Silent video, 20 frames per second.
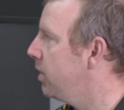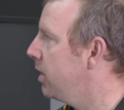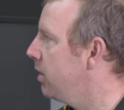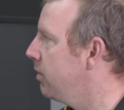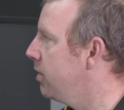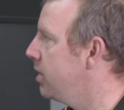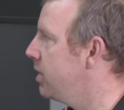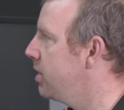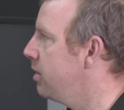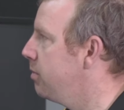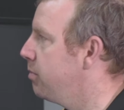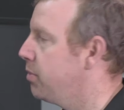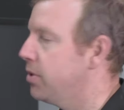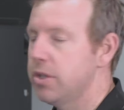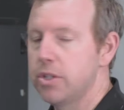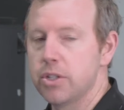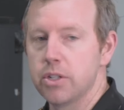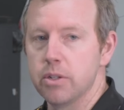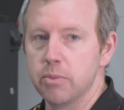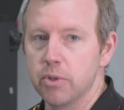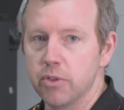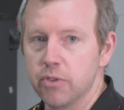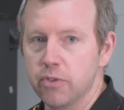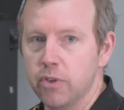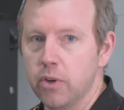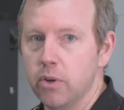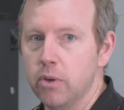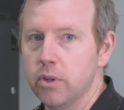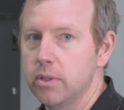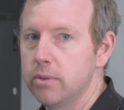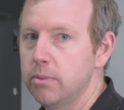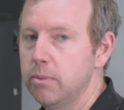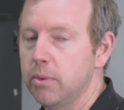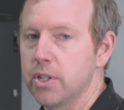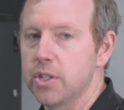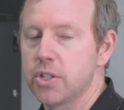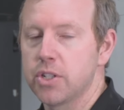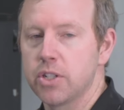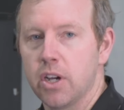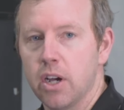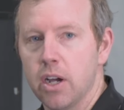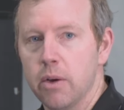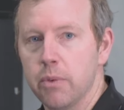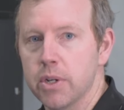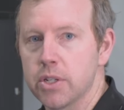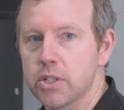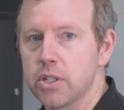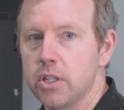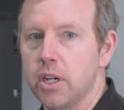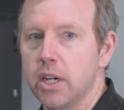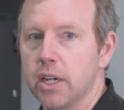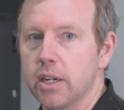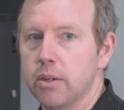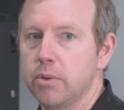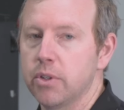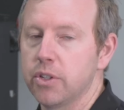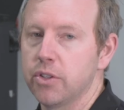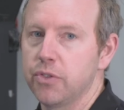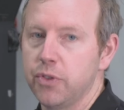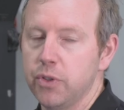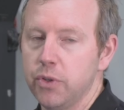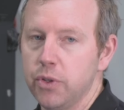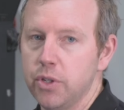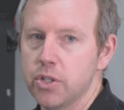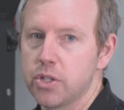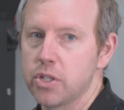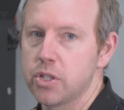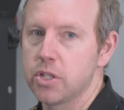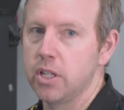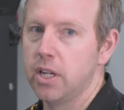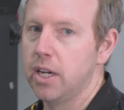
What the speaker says: whether he's in a position to move forward, what his tyre wear's like, what his fuel use is